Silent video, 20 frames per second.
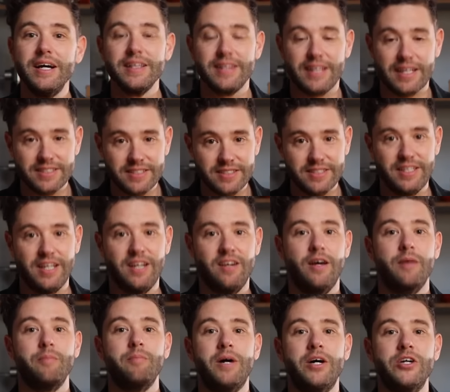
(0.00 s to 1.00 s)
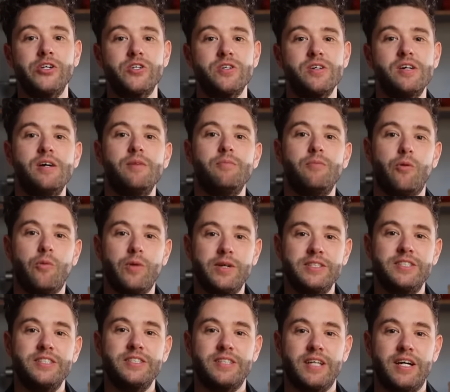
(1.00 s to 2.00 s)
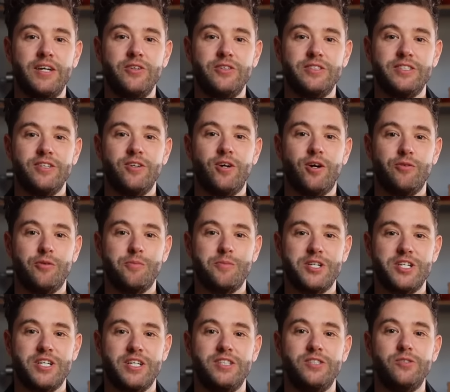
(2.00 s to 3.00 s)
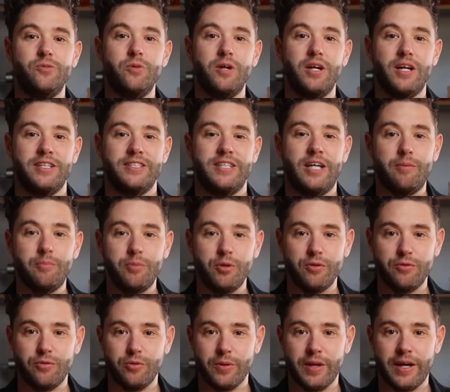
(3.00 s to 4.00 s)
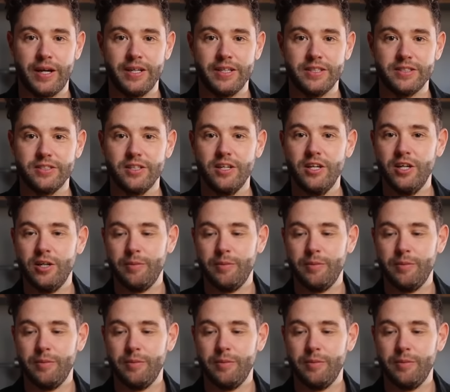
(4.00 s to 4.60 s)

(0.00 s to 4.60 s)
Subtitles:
Doesn't sound like much, but once you start using coffee machines, you realize how beautiful that is.